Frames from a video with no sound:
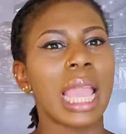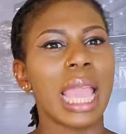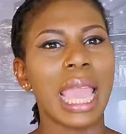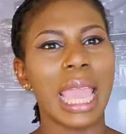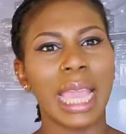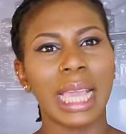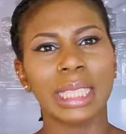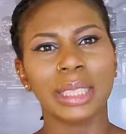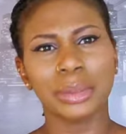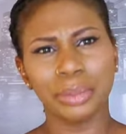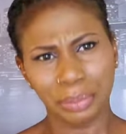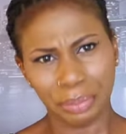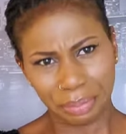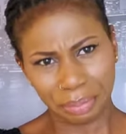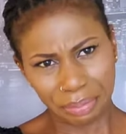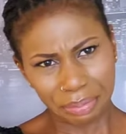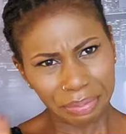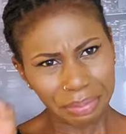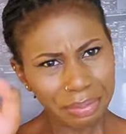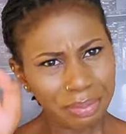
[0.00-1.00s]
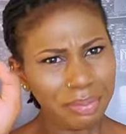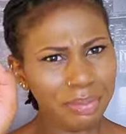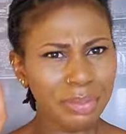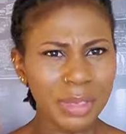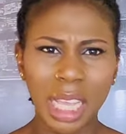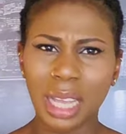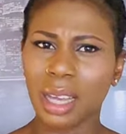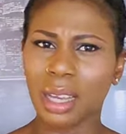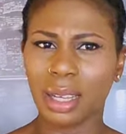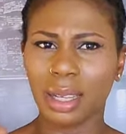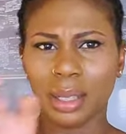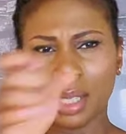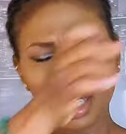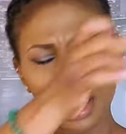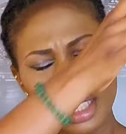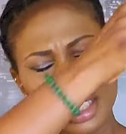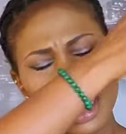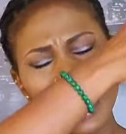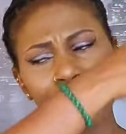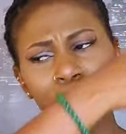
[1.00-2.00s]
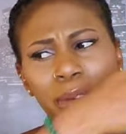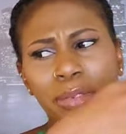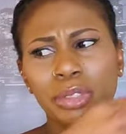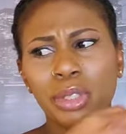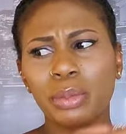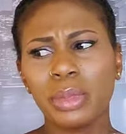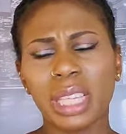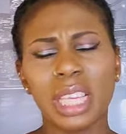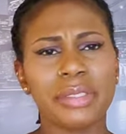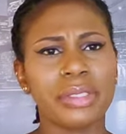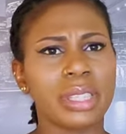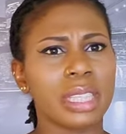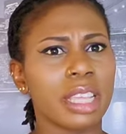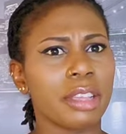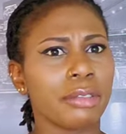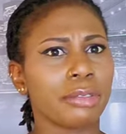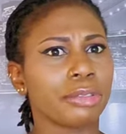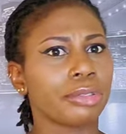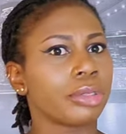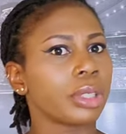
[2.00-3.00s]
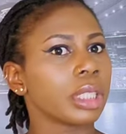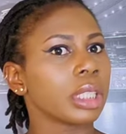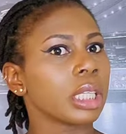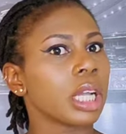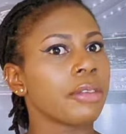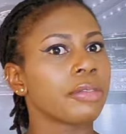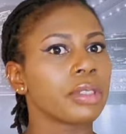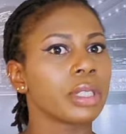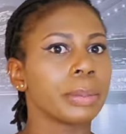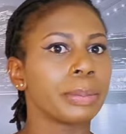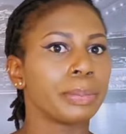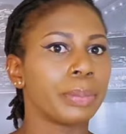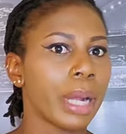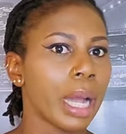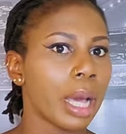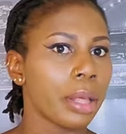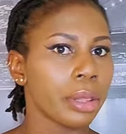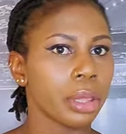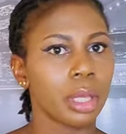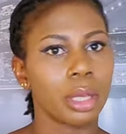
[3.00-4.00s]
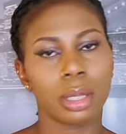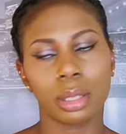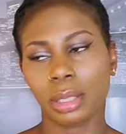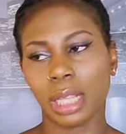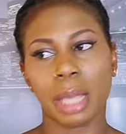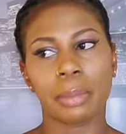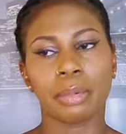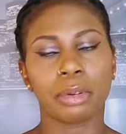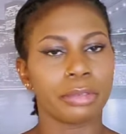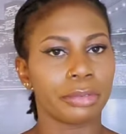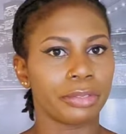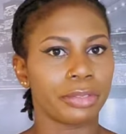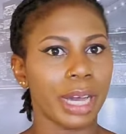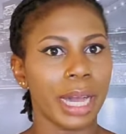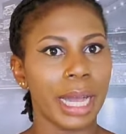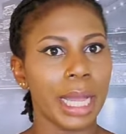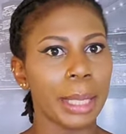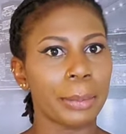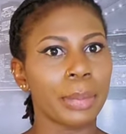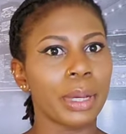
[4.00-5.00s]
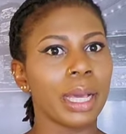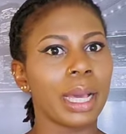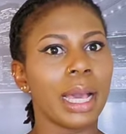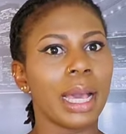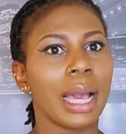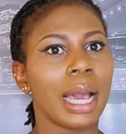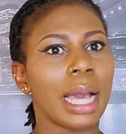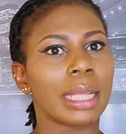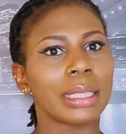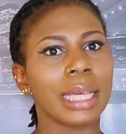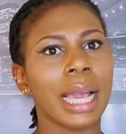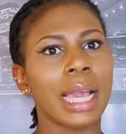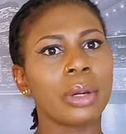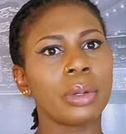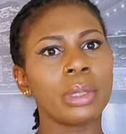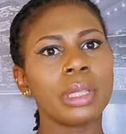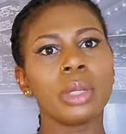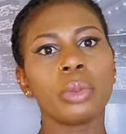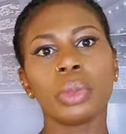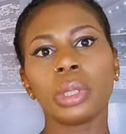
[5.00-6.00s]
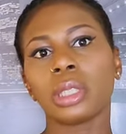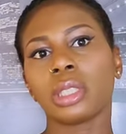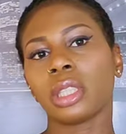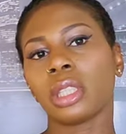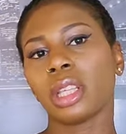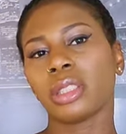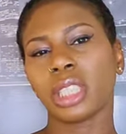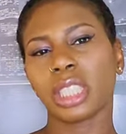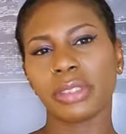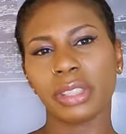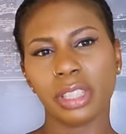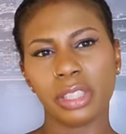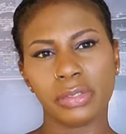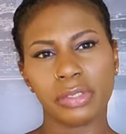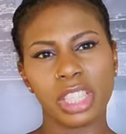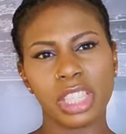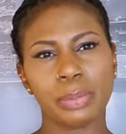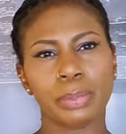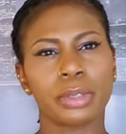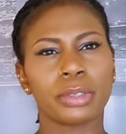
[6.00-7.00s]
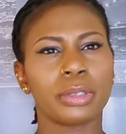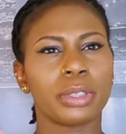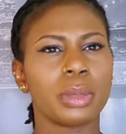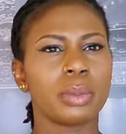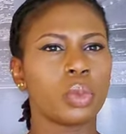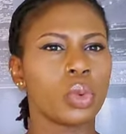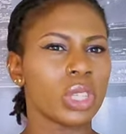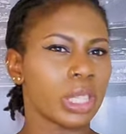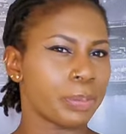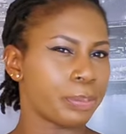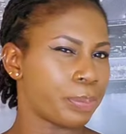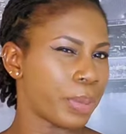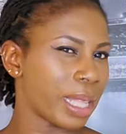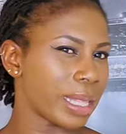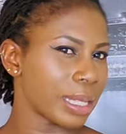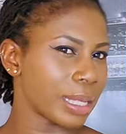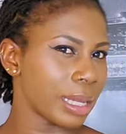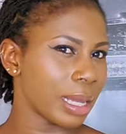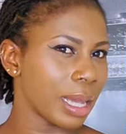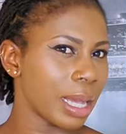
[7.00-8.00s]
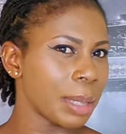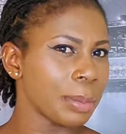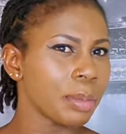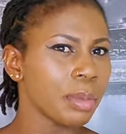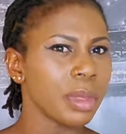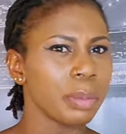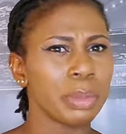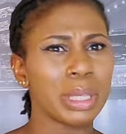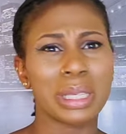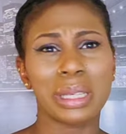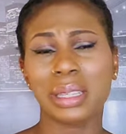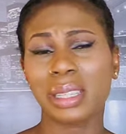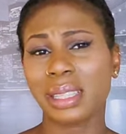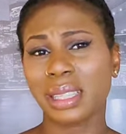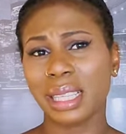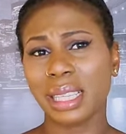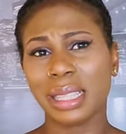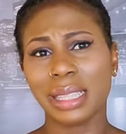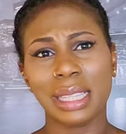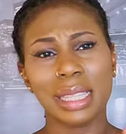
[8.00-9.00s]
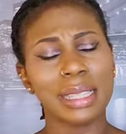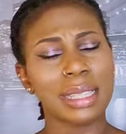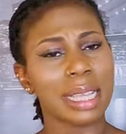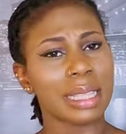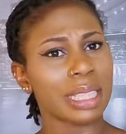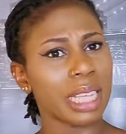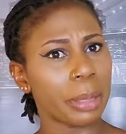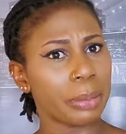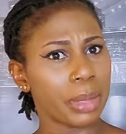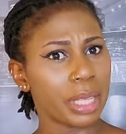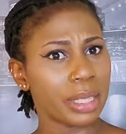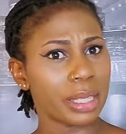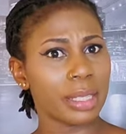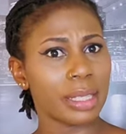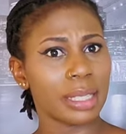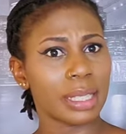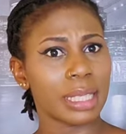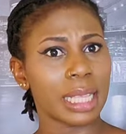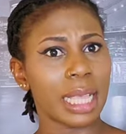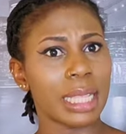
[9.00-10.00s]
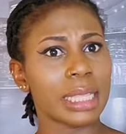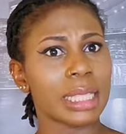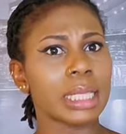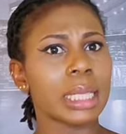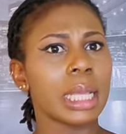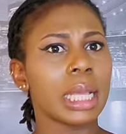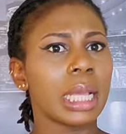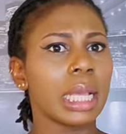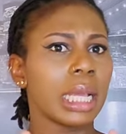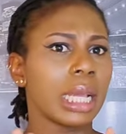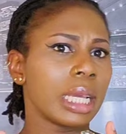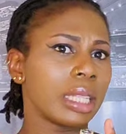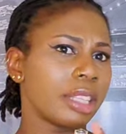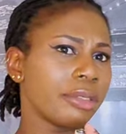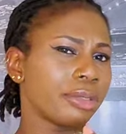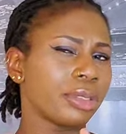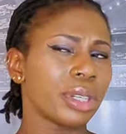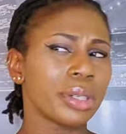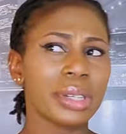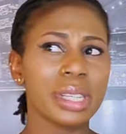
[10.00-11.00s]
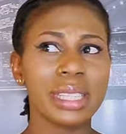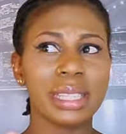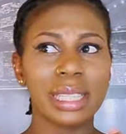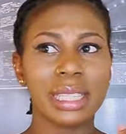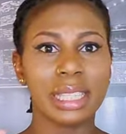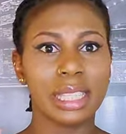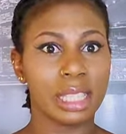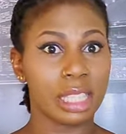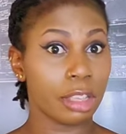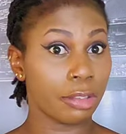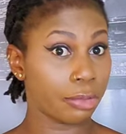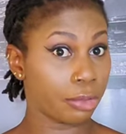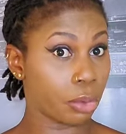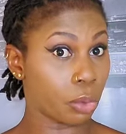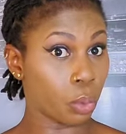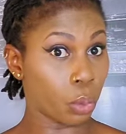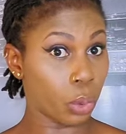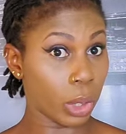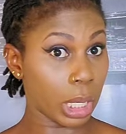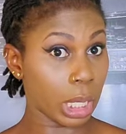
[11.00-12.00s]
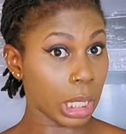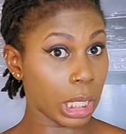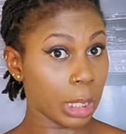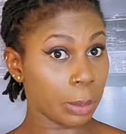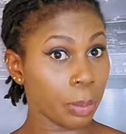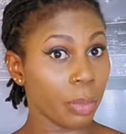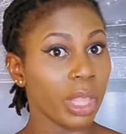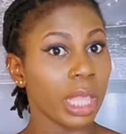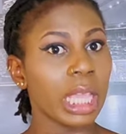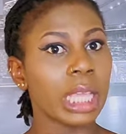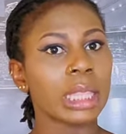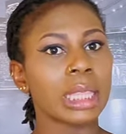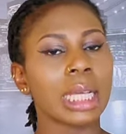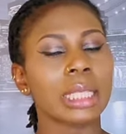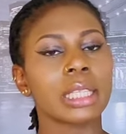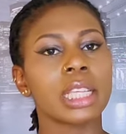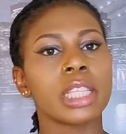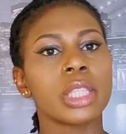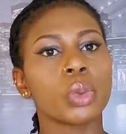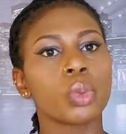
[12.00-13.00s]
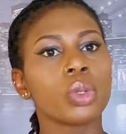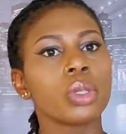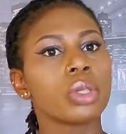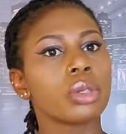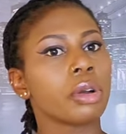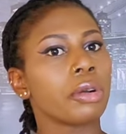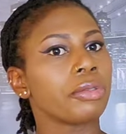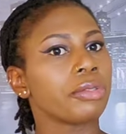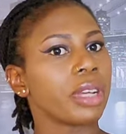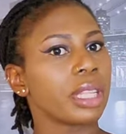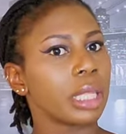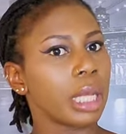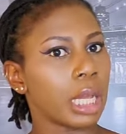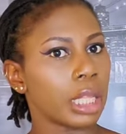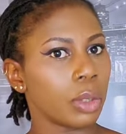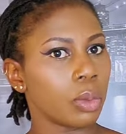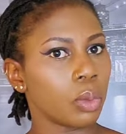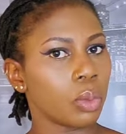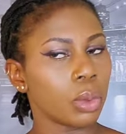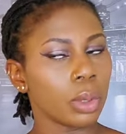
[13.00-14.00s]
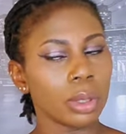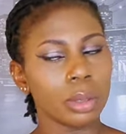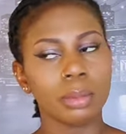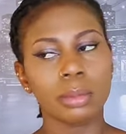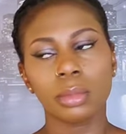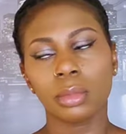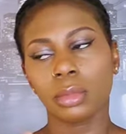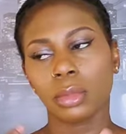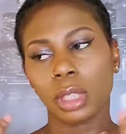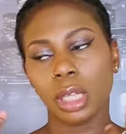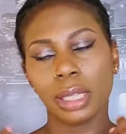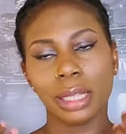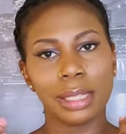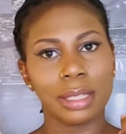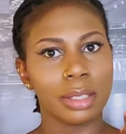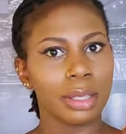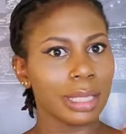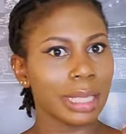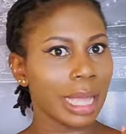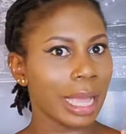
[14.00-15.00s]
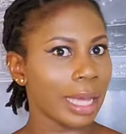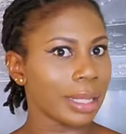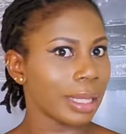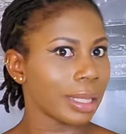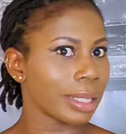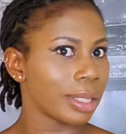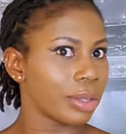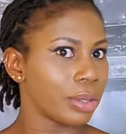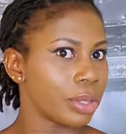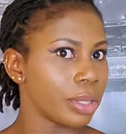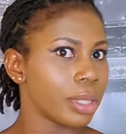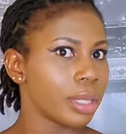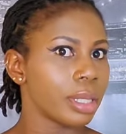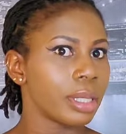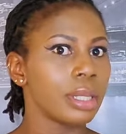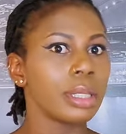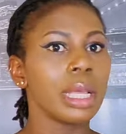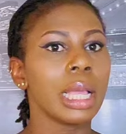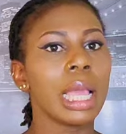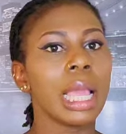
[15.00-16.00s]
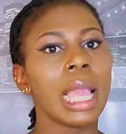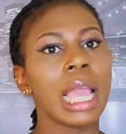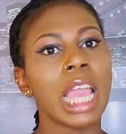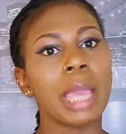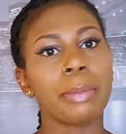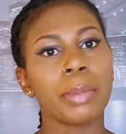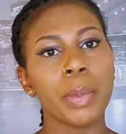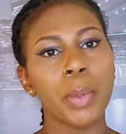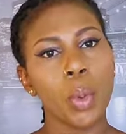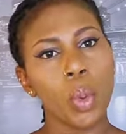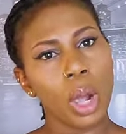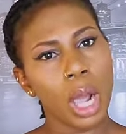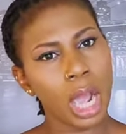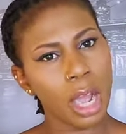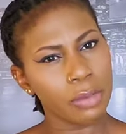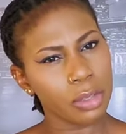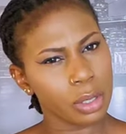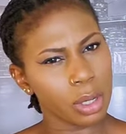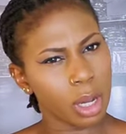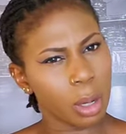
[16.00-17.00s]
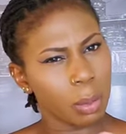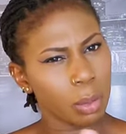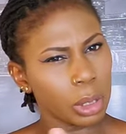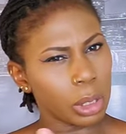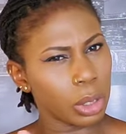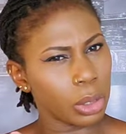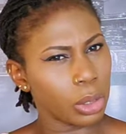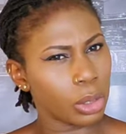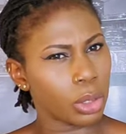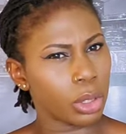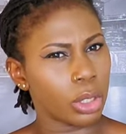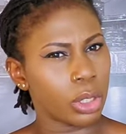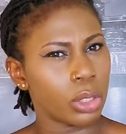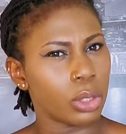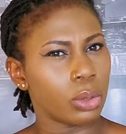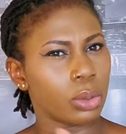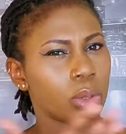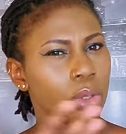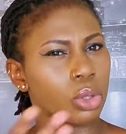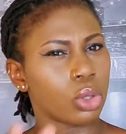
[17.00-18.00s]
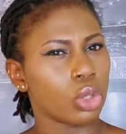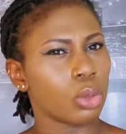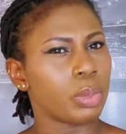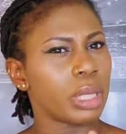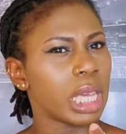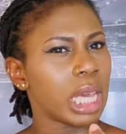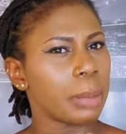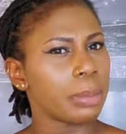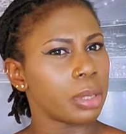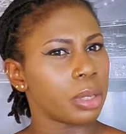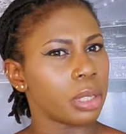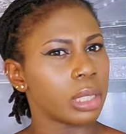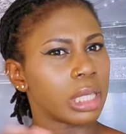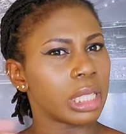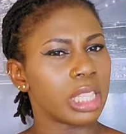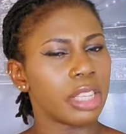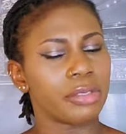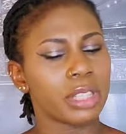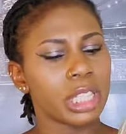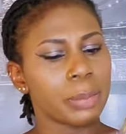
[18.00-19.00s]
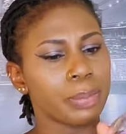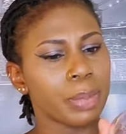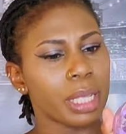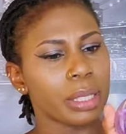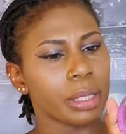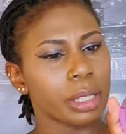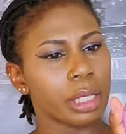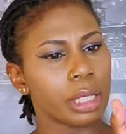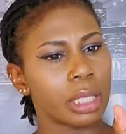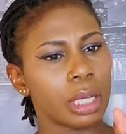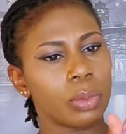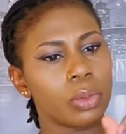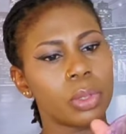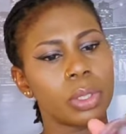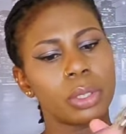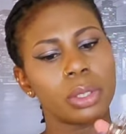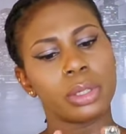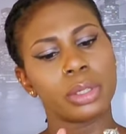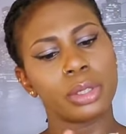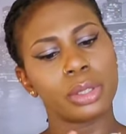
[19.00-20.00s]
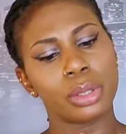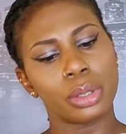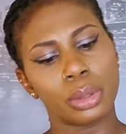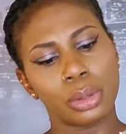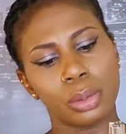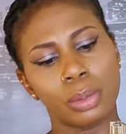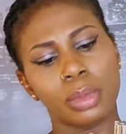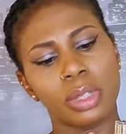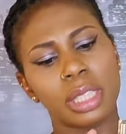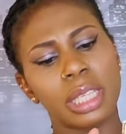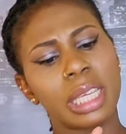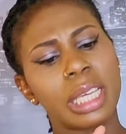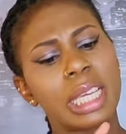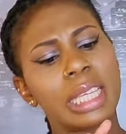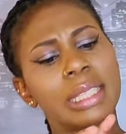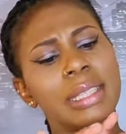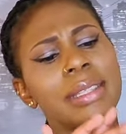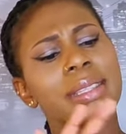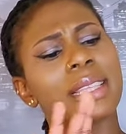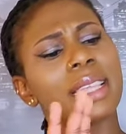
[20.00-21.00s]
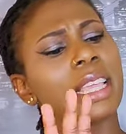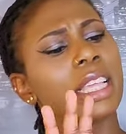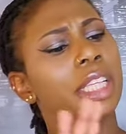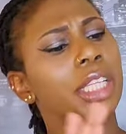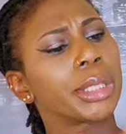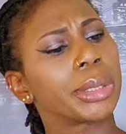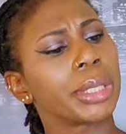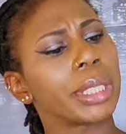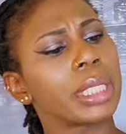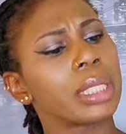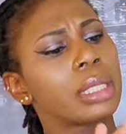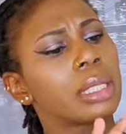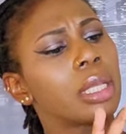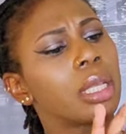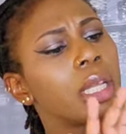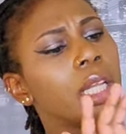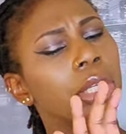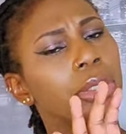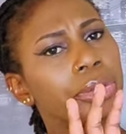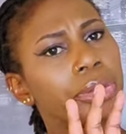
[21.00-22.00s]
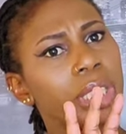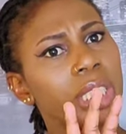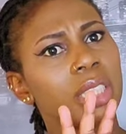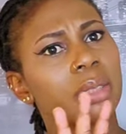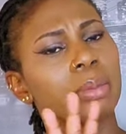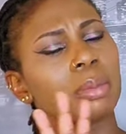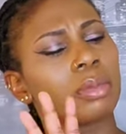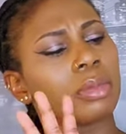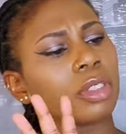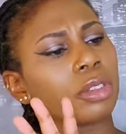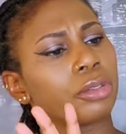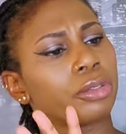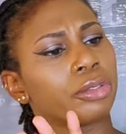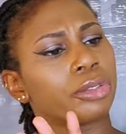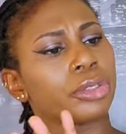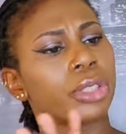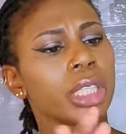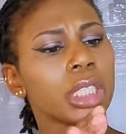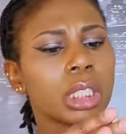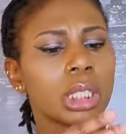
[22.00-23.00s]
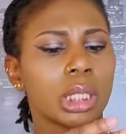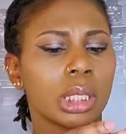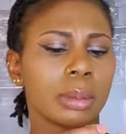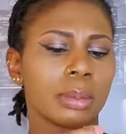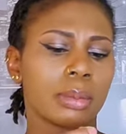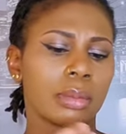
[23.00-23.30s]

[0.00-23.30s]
And this perfume gives a fresh after bath type of vibe. And I only wish the longevity of this perfume was better, because it is an amazing scent. The fragrance is safe for work in that it won't offend anyone, it is not headache inducing, and people will have to come close to you to be able to sniff this particular one on you. It is a great, green, fresh,